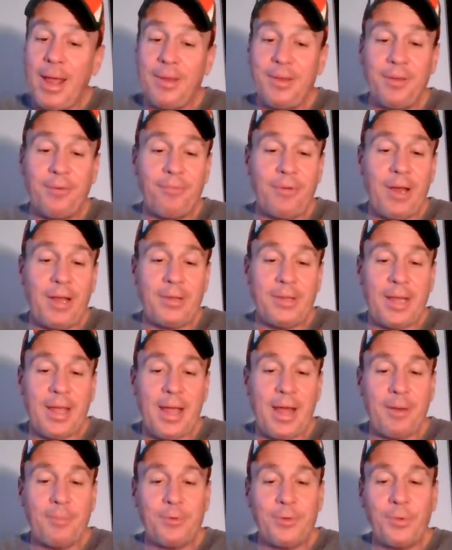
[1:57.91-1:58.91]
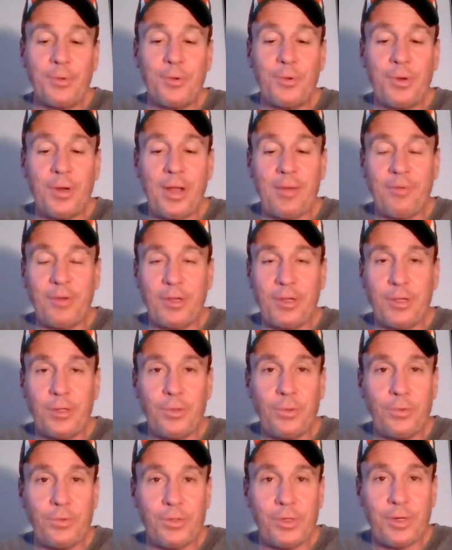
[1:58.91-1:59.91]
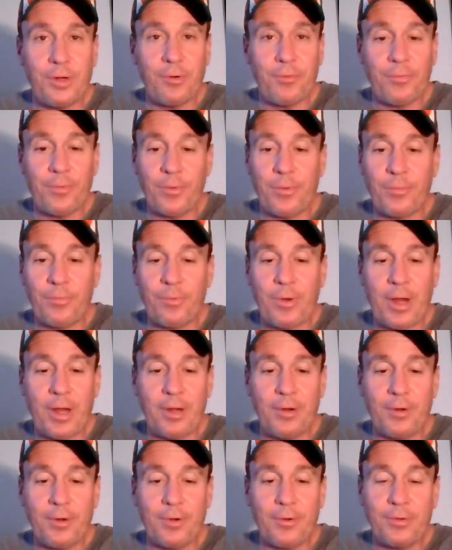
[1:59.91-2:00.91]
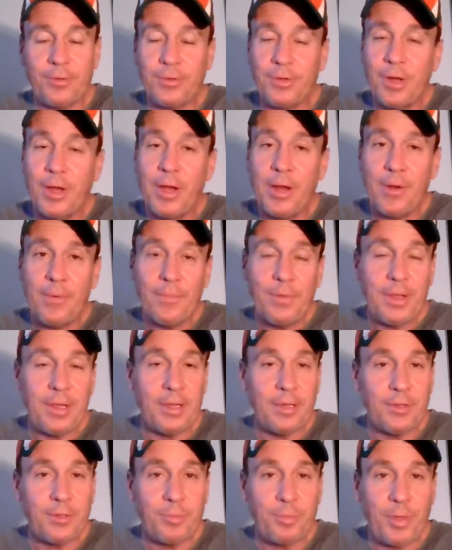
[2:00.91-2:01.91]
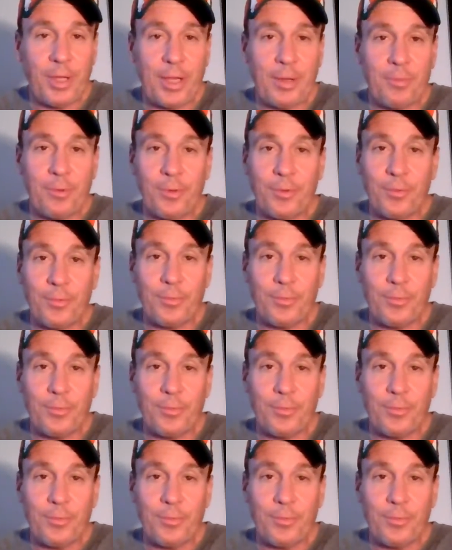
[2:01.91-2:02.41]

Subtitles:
Devontae Adams, who could have a huge year for the Raiders. He is playing with a